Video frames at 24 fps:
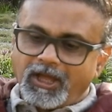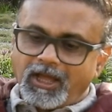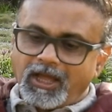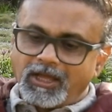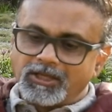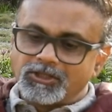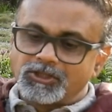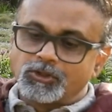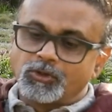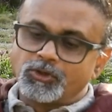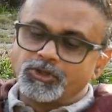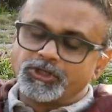
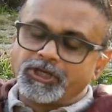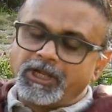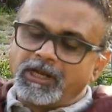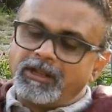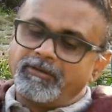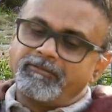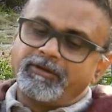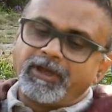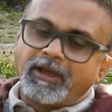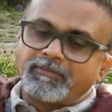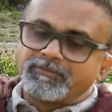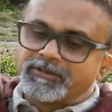socially
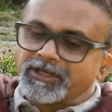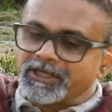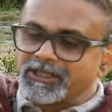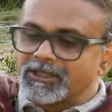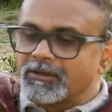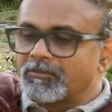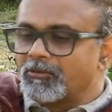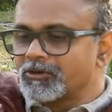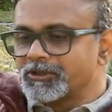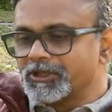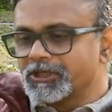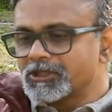we obsess
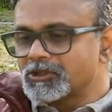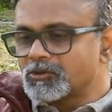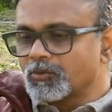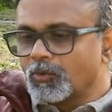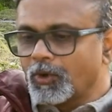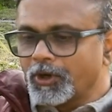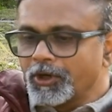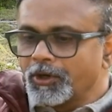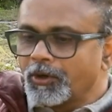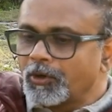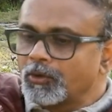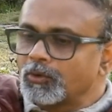about just
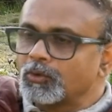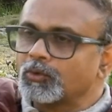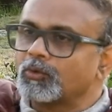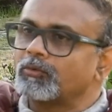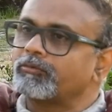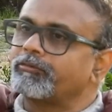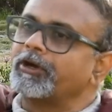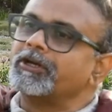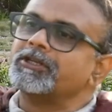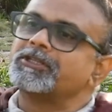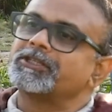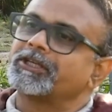one or two
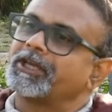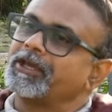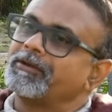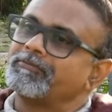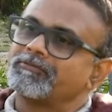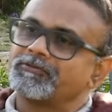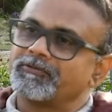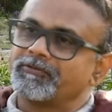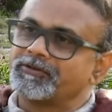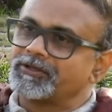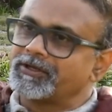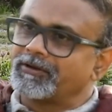fund
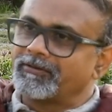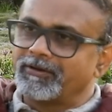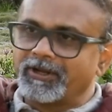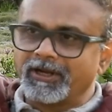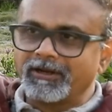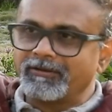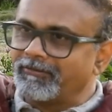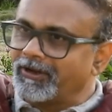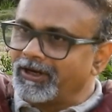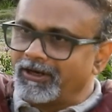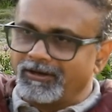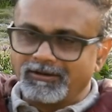schemes which have
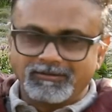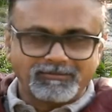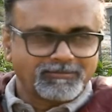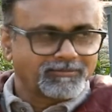done well.